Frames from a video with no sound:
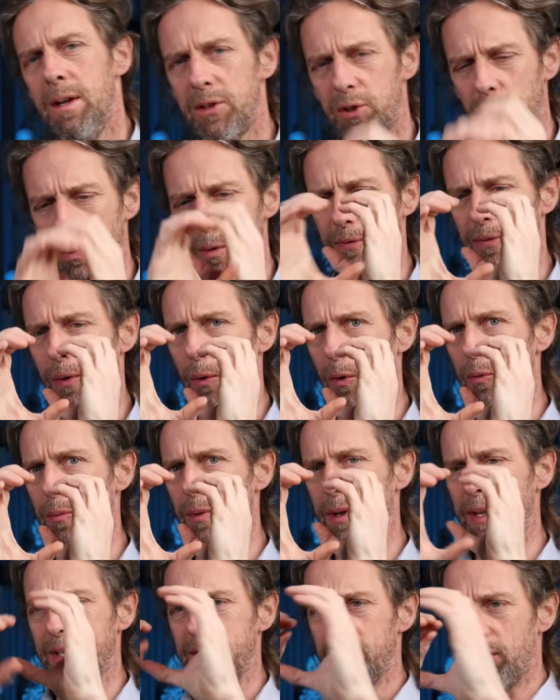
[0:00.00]
So a
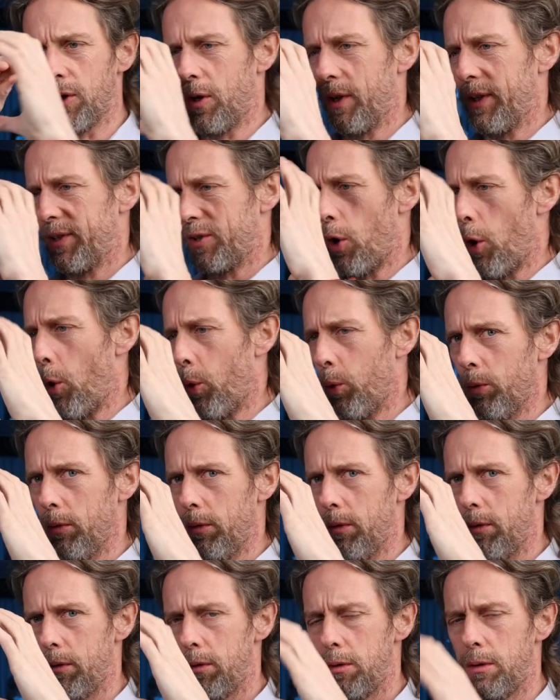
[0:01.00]
foramen is a, is a
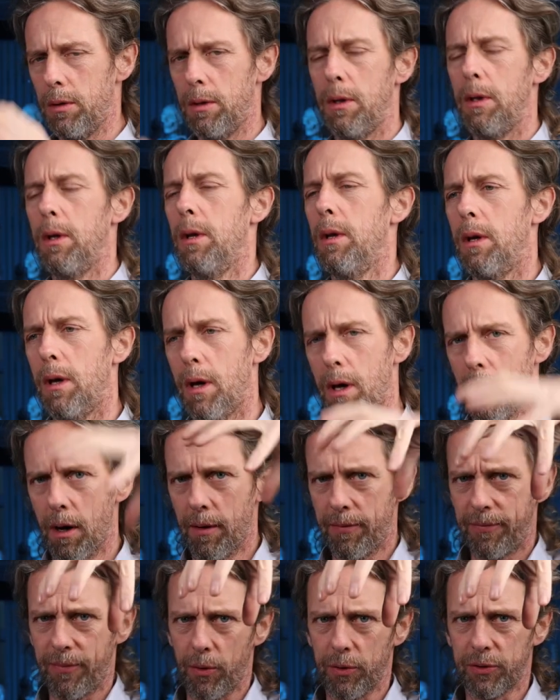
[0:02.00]
hole,
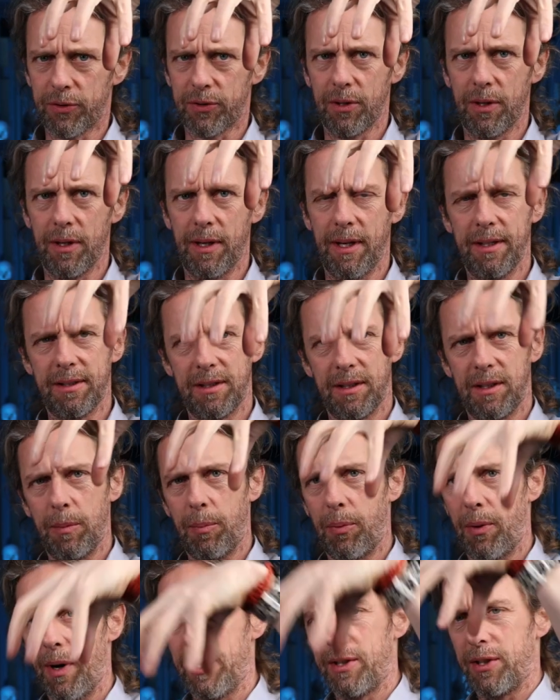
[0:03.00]
uh, a fossa is a
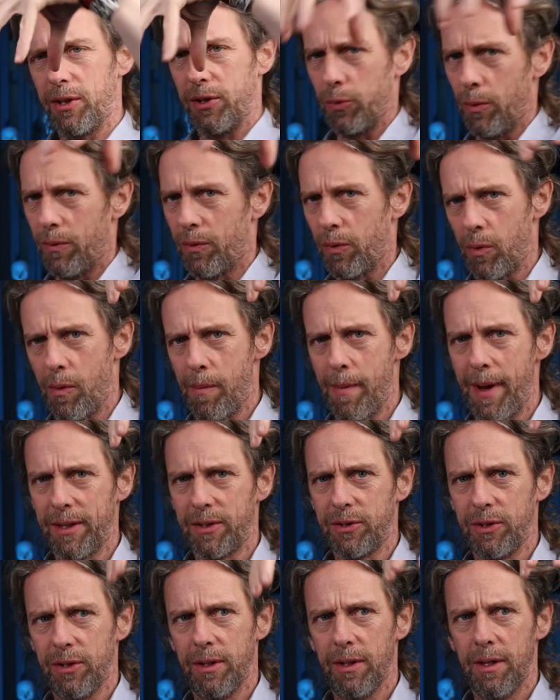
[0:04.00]
depression. So we've got to
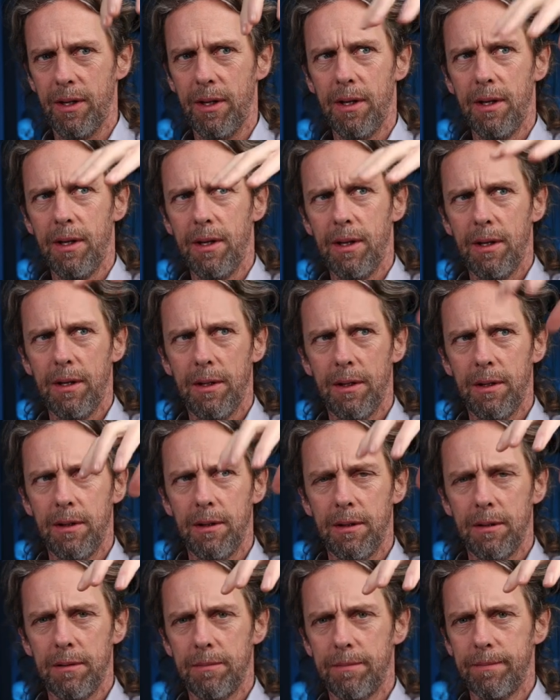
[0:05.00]
imagine
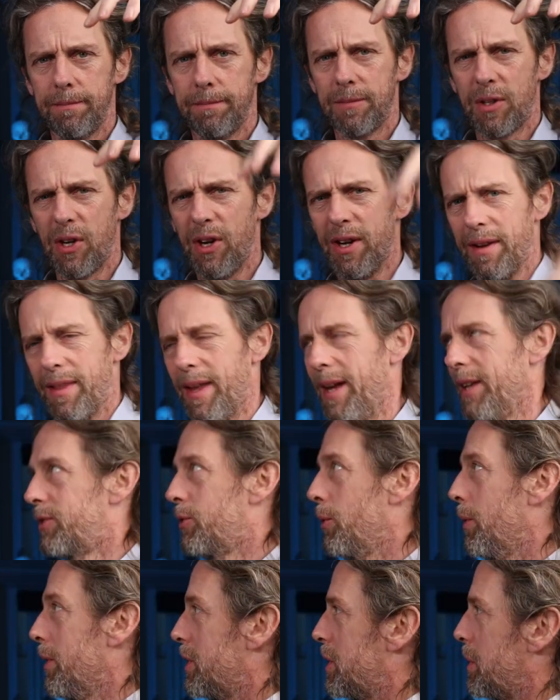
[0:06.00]
kind of that
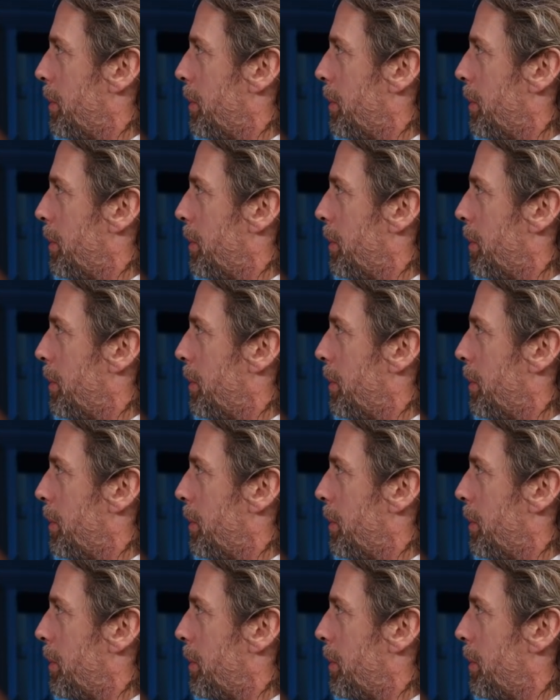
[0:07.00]
sort of